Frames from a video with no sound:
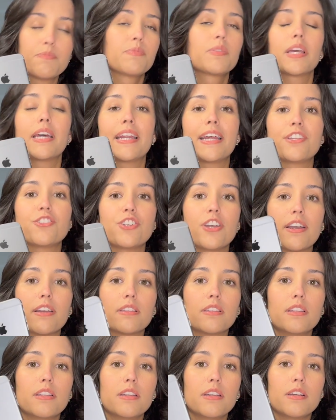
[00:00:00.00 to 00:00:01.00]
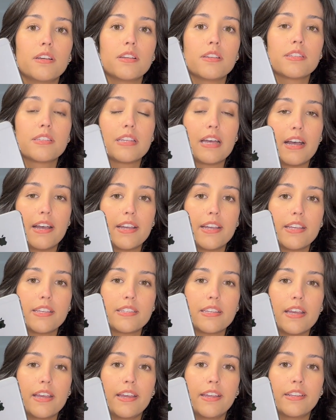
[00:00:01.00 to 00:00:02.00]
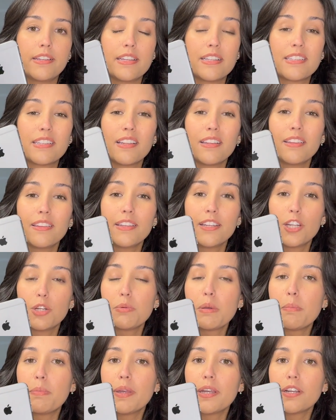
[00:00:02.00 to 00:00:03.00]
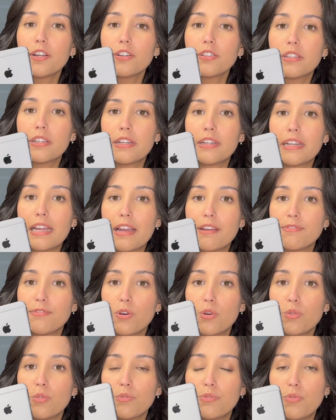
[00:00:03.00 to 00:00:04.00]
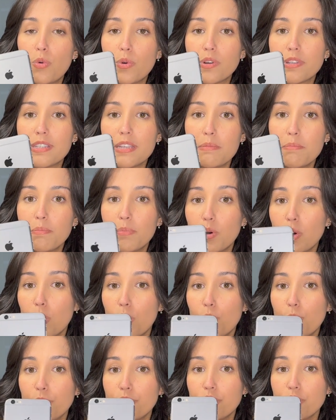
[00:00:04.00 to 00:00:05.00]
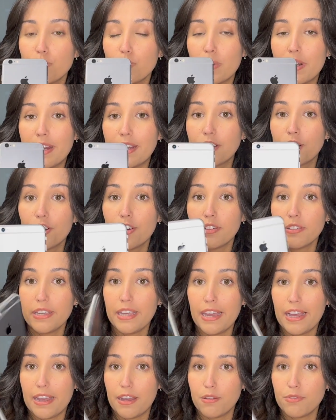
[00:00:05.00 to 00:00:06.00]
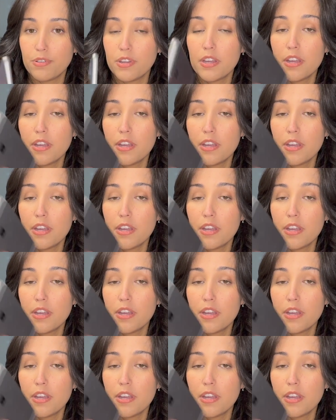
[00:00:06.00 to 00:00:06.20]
and I checked the size, and it's a little bit bigger than an iPhone 14 Pro, which is what I currently have.